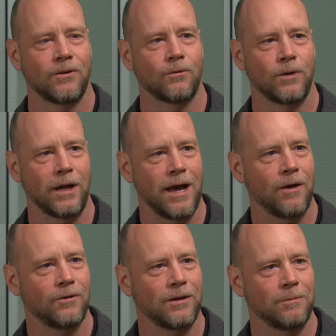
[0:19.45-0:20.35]

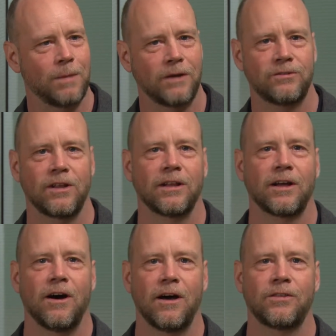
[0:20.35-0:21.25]
renowned and
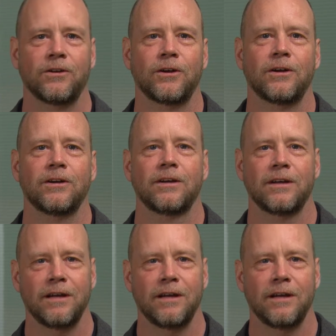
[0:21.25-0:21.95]
best-selling author,